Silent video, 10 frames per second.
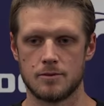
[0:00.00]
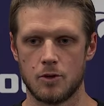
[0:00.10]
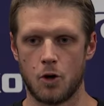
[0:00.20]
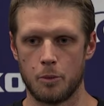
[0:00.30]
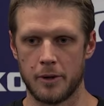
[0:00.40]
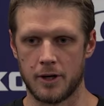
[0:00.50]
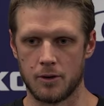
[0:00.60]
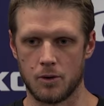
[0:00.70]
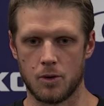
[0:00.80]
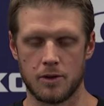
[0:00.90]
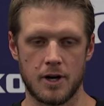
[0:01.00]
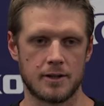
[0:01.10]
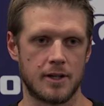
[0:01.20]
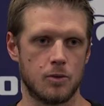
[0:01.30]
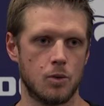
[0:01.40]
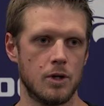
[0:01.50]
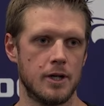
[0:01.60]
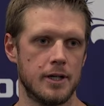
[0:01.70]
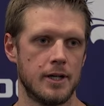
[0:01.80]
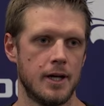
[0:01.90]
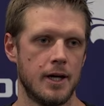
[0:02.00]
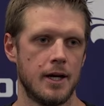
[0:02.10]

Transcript: hoping or, or, thought they would.